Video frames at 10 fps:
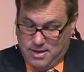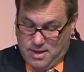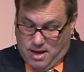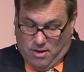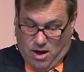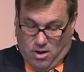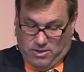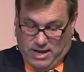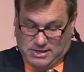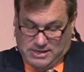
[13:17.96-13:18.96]
Of all
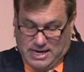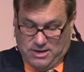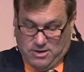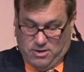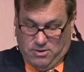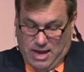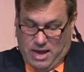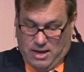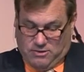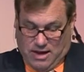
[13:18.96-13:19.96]
that he said unto you.
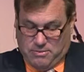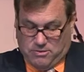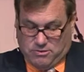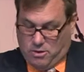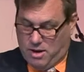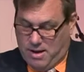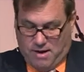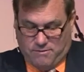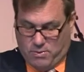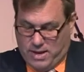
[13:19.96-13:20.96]
And Samuel told him
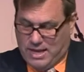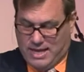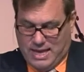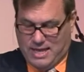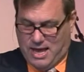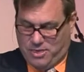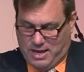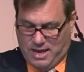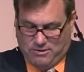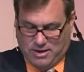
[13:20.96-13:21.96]
every whit, and hid nothing.
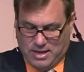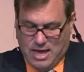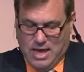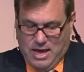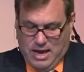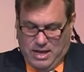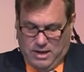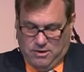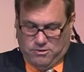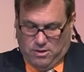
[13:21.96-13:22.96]
He said, it
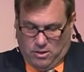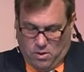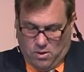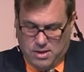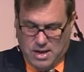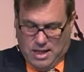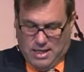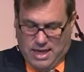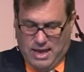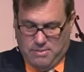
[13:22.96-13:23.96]
is the Lord.
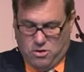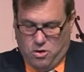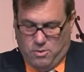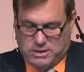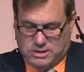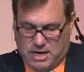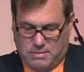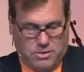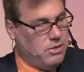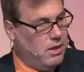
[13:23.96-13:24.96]
Let him do what
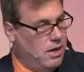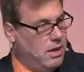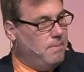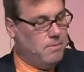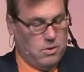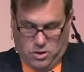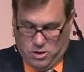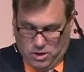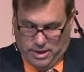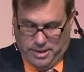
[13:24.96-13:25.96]
seemeth him
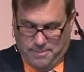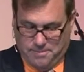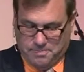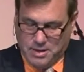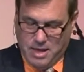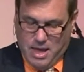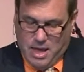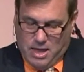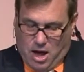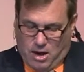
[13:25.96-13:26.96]
good.
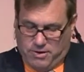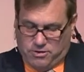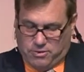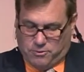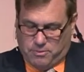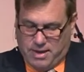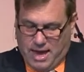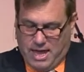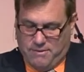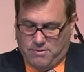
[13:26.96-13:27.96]
And all of Israel, from
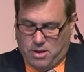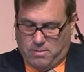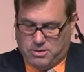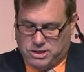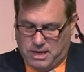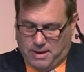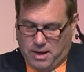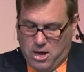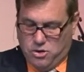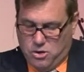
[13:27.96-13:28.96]
Dan even to Beersheba,
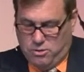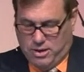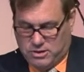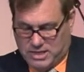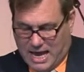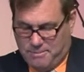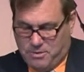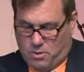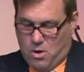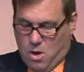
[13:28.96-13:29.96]
knew that
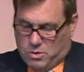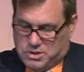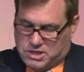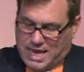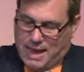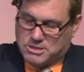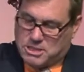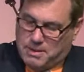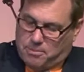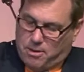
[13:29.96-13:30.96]
Samuel was established
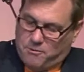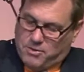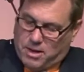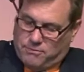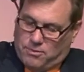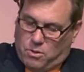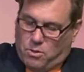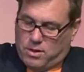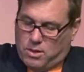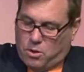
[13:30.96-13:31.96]
to be a prophet of the
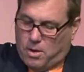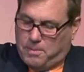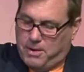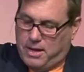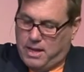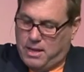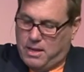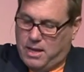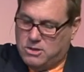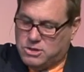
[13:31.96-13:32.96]
Lord. And the Lord appeared again
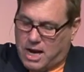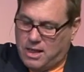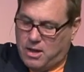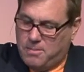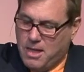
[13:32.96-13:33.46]
in Shiloh,